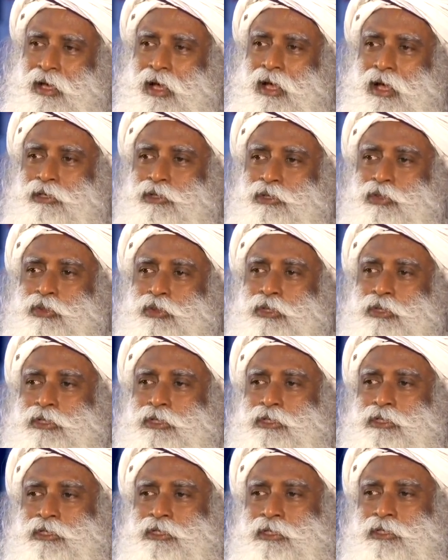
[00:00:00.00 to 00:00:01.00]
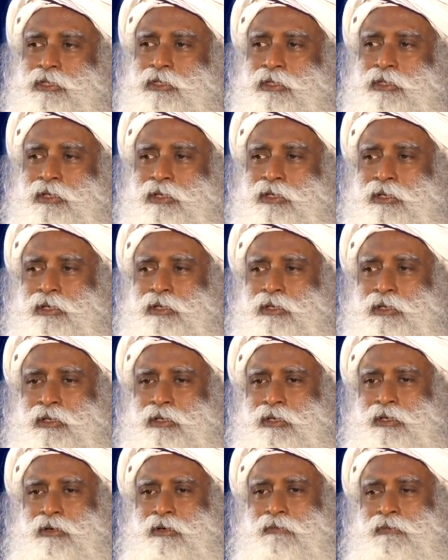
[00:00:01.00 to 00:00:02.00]
A tourist
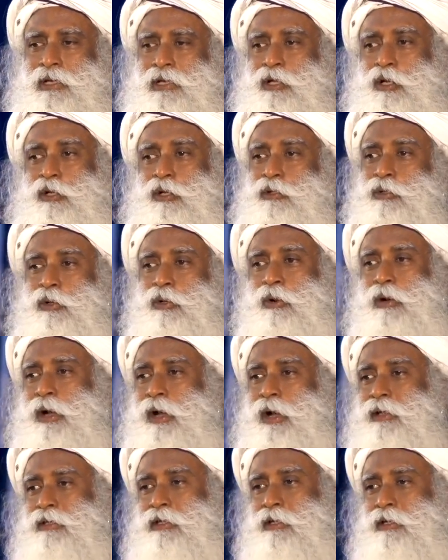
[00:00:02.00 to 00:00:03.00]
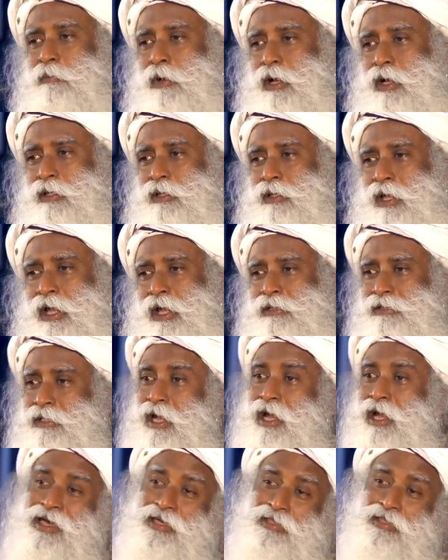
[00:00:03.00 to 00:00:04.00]
will not know Hyderabad as a
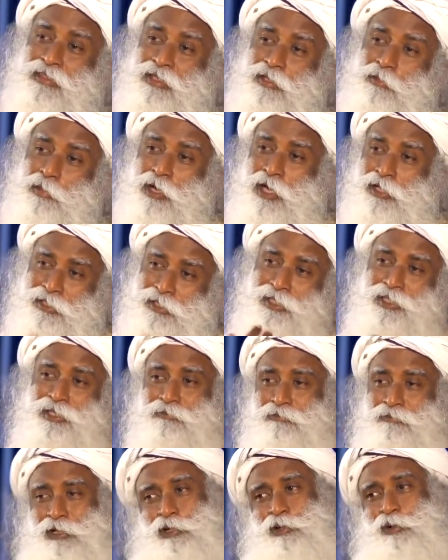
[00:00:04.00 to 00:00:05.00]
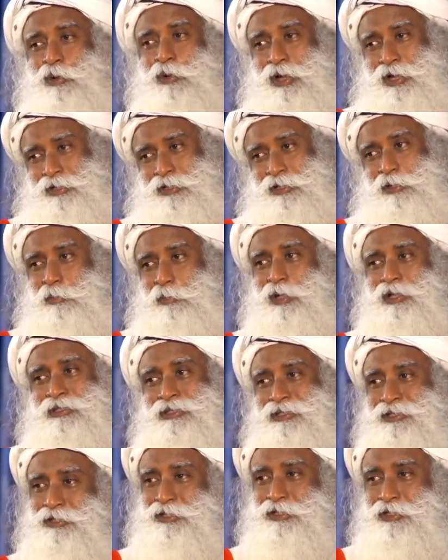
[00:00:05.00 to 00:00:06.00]
Hyderabadi will know Hyderabad,
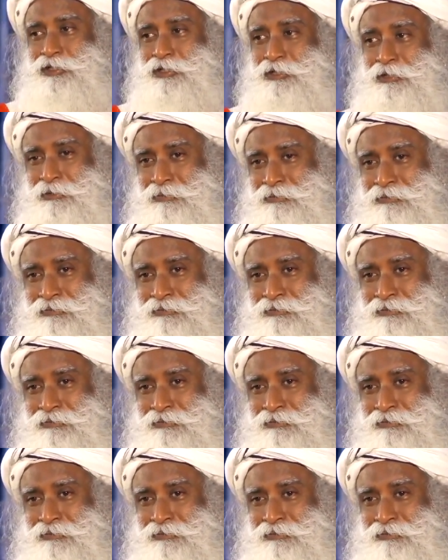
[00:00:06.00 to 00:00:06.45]
isn't it?